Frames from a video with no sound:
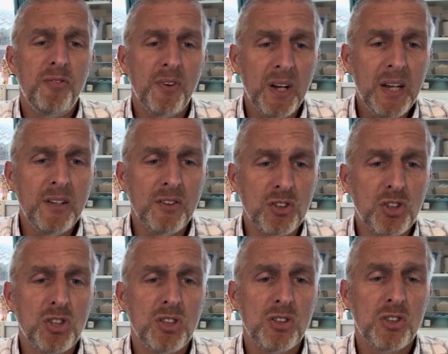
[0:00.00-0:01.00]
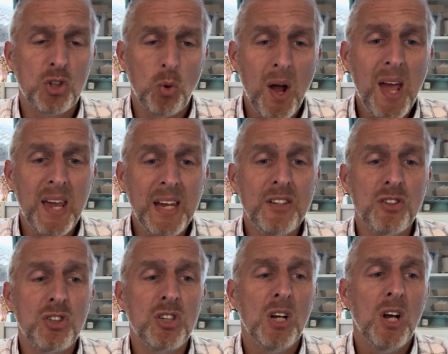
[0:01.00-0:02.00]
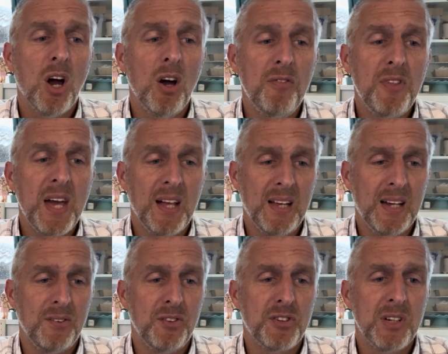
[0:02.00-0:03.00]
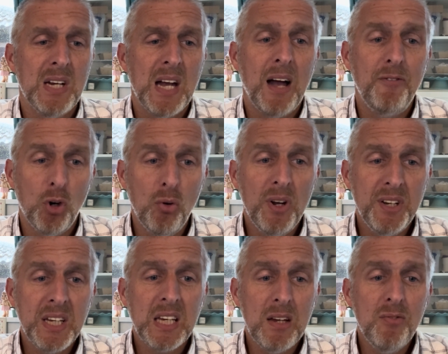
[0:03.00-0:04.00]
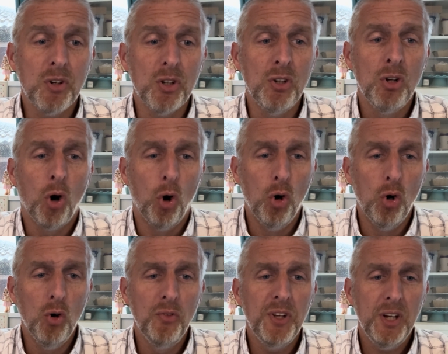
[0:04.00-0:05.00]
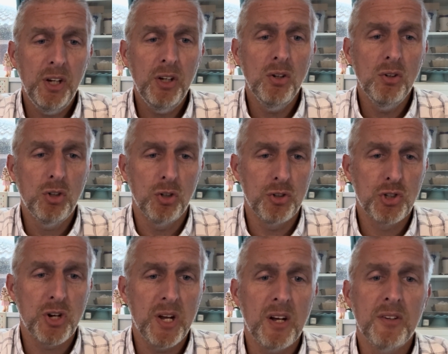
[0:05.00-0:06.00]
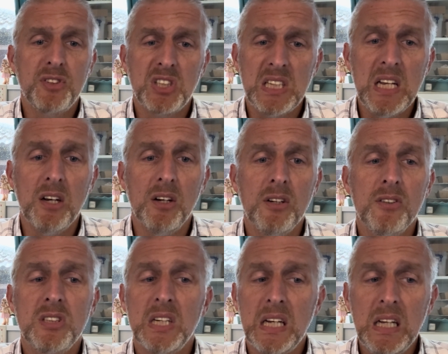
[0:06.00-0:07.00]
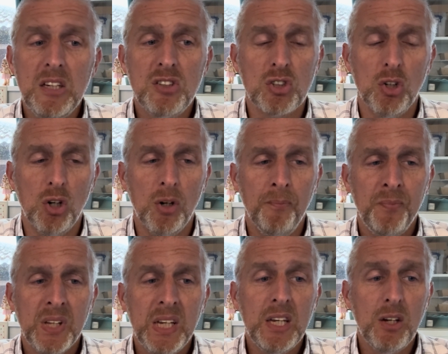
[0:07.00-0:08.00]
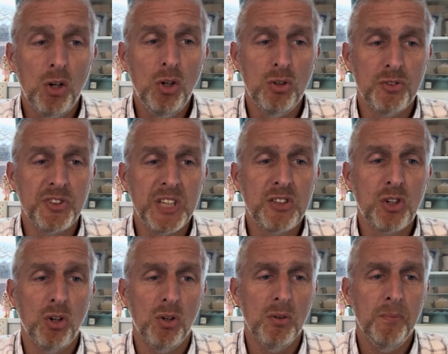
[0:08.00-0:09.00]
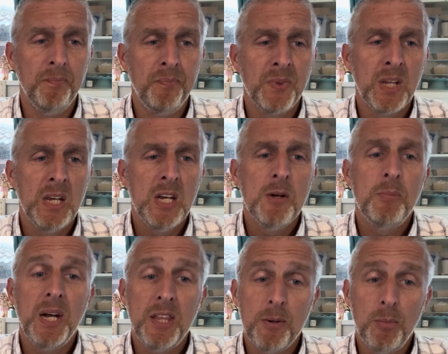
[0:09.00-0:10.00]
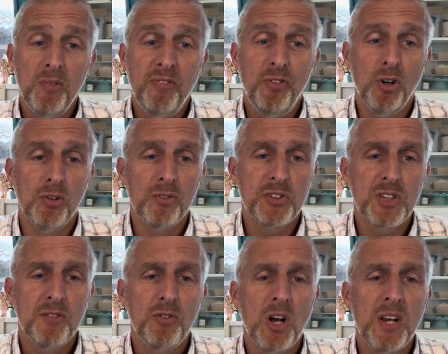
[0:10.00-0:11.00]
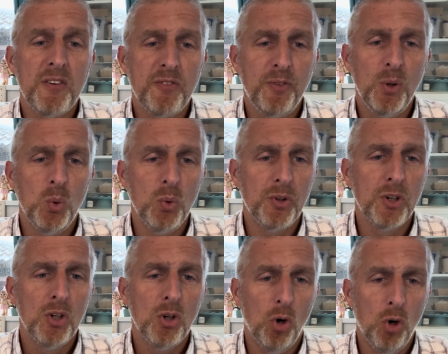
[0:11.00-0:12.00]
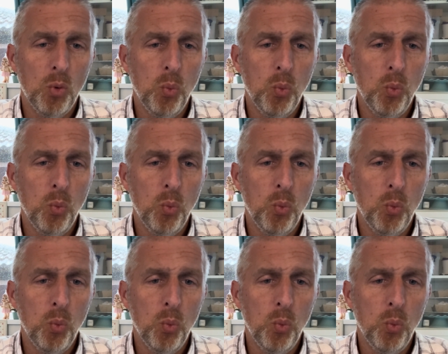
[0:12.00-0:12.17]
inch of their land. I've already given all the hill country of Seir to Esau. He owns it all. Pay them up front for any food or